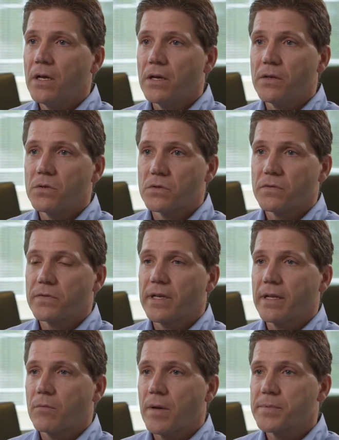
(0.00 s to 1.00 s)
a
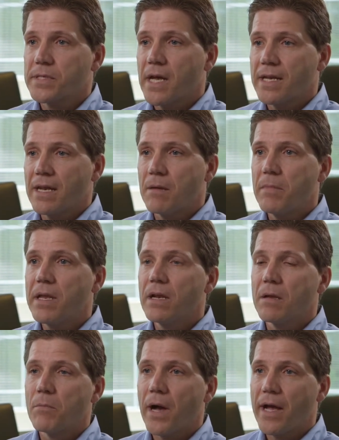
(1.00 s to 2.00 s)
user-friendly website and
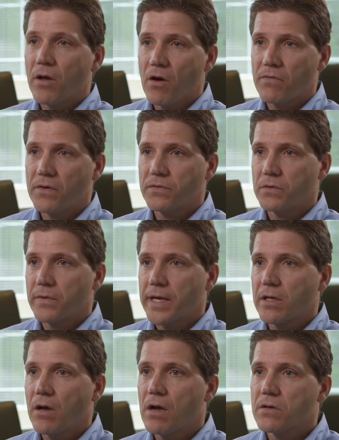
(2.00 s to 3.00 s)
immediately buy off of the
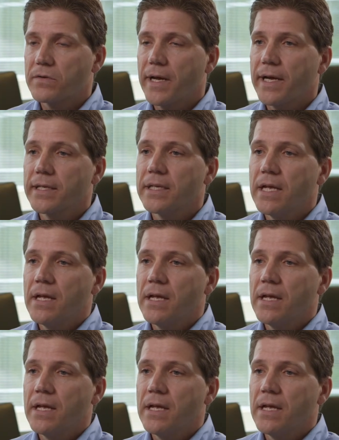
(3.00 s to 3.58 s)
right contract